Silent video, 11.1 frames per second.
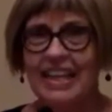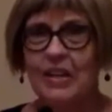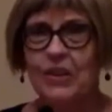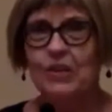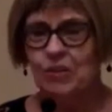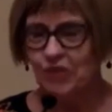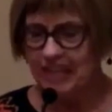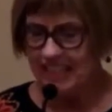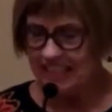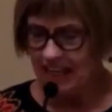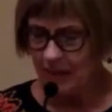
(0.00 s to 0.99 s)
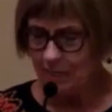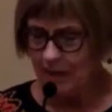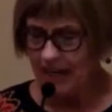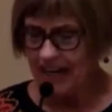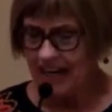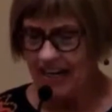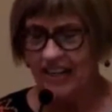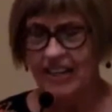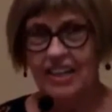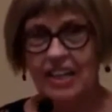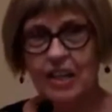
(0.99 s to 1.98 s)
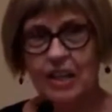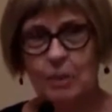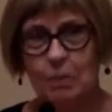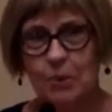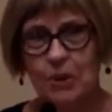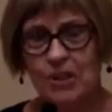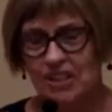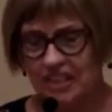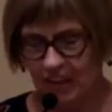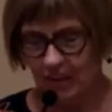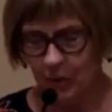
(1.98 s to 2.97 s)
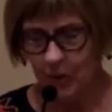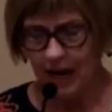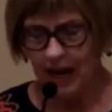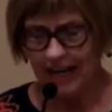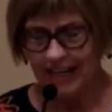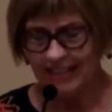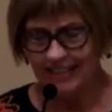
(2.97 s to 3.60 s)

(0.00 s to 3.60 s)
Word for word: The trees are bare, the birds are quiet.